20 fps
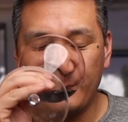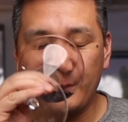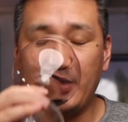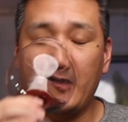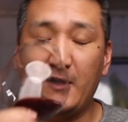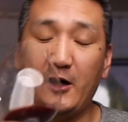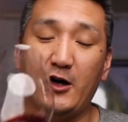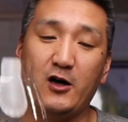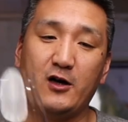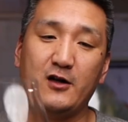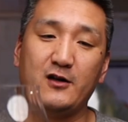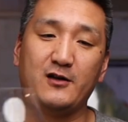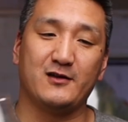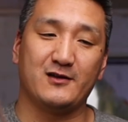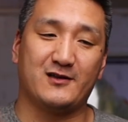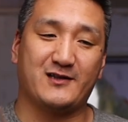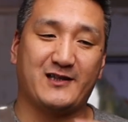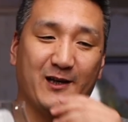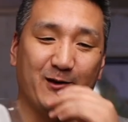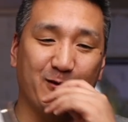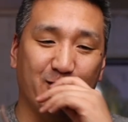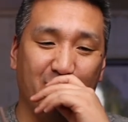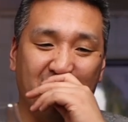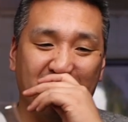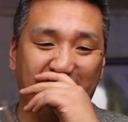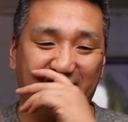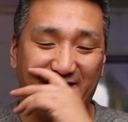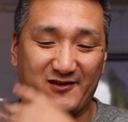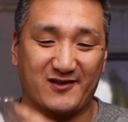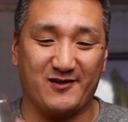Oh, 2
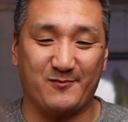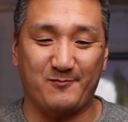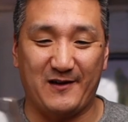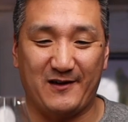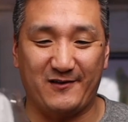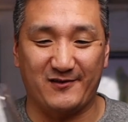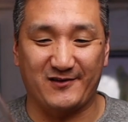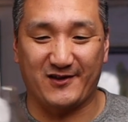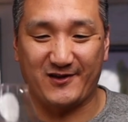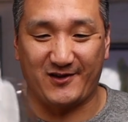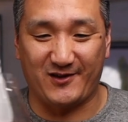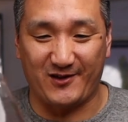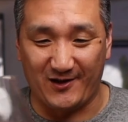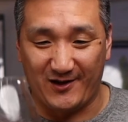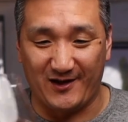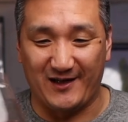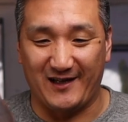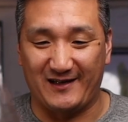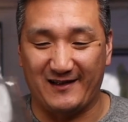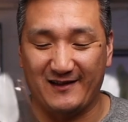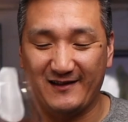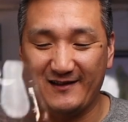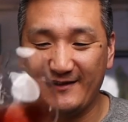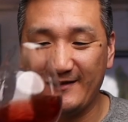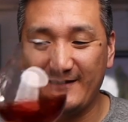also smells good.